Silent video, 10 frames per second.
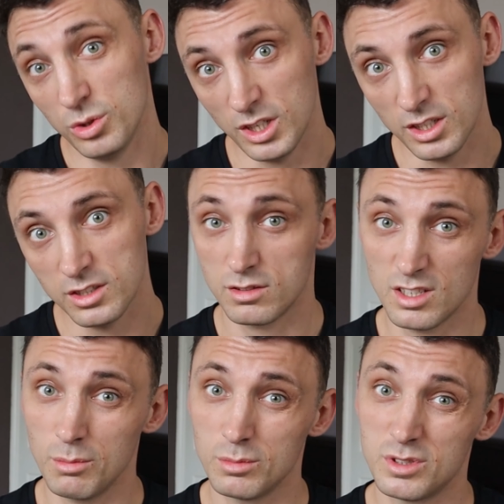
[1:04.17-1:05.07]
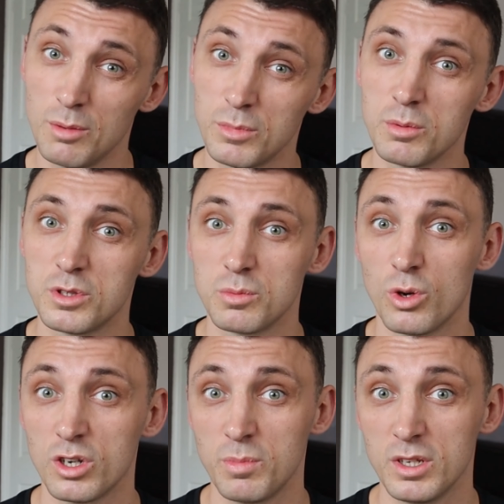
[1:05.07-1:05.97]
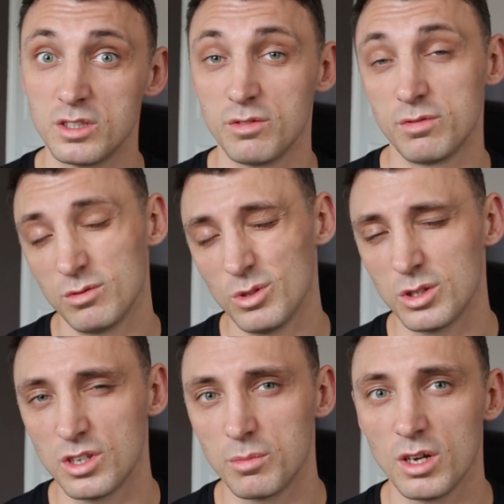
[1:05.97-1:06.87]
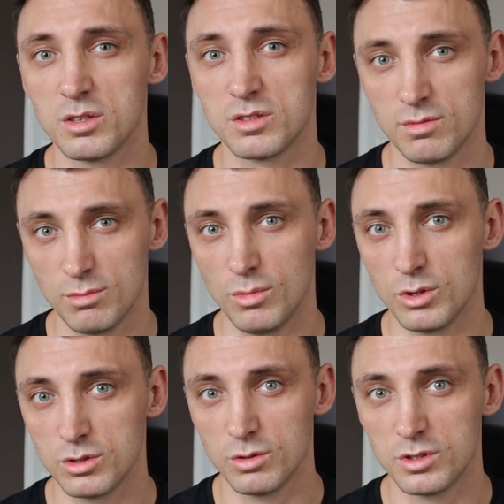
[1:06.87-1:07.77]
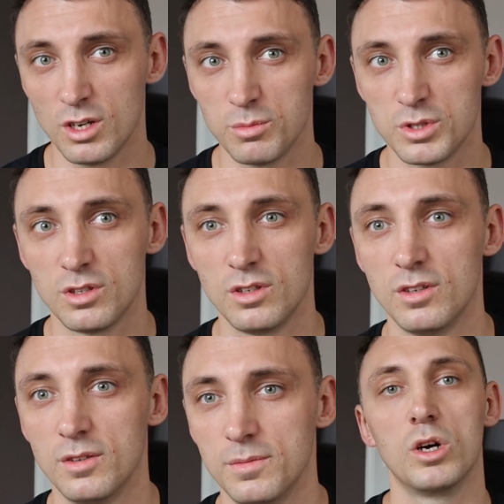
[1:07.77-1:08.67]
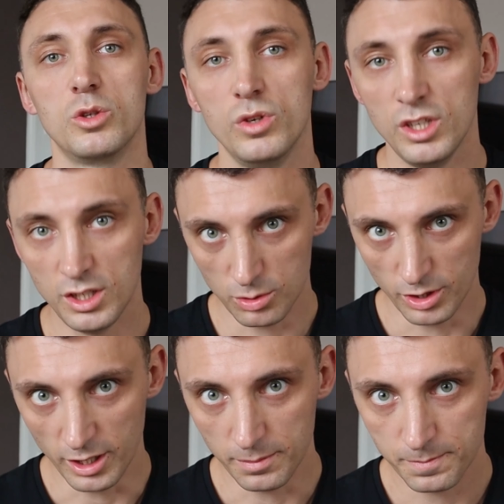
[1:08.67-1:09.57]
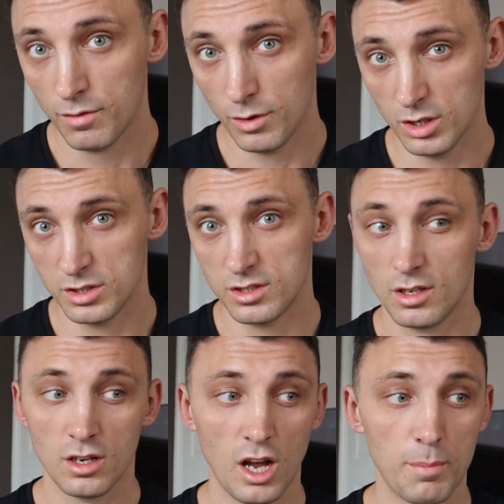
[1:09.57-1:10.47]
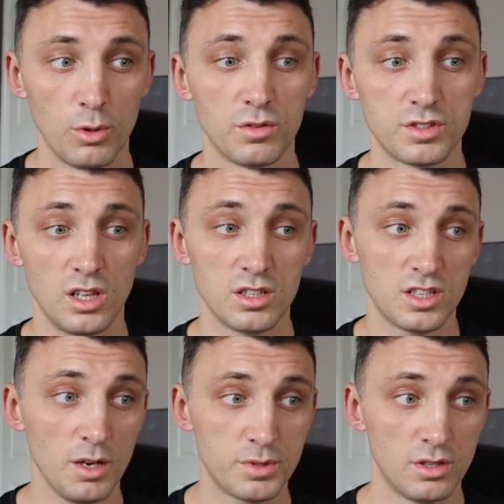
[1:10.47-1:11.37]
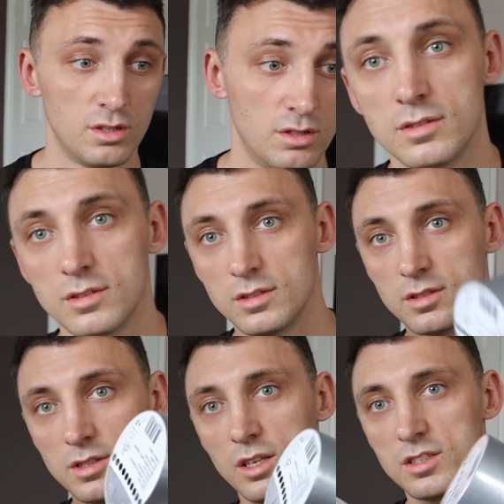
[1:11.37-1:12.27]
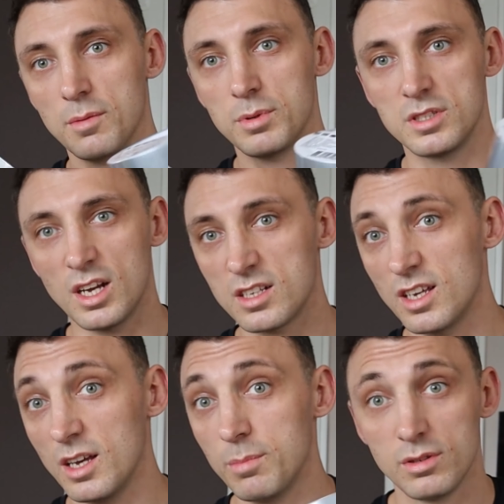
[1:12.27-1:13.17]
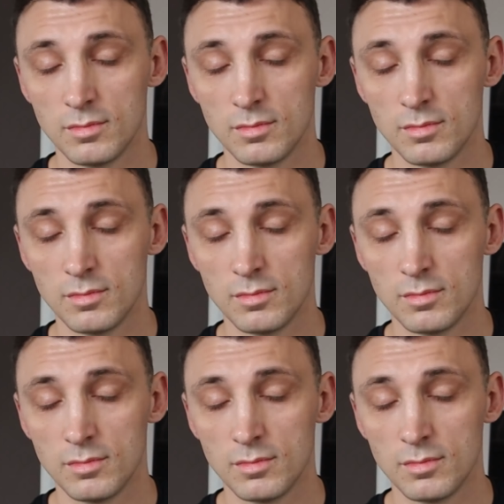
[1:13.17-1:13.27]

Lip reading: need. Sometimes it's more expensive, not sometimes, most of the times. What do we need today? First, couple of sellotapes. Sellotape is duct tape,